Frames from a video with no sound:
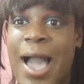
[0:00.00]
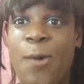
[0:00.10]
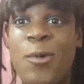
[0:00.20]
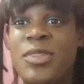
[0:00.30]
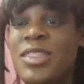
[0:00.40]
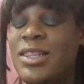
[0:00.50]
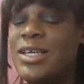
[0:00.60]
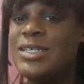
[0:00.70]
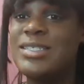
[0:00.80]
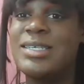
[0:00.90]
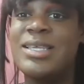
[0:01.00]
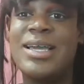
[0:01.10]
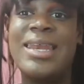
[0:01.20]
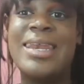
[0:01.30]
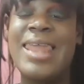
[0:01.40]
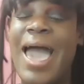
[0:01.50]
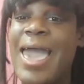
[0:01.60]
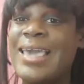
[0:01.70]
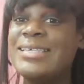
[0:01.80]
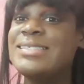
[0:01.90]
I want the look to look
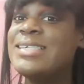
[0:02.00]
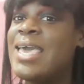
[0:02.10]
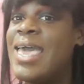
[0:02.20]
nice.